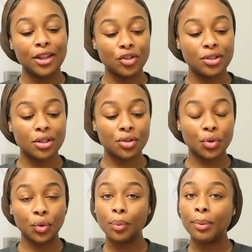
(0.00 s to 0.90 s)
they're just such a
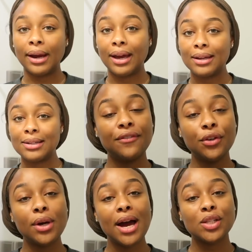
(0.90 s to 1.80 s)
cool brand. If
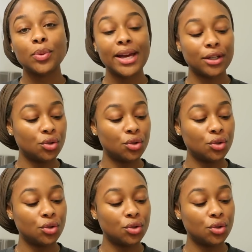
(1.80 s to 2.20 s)
you guys would like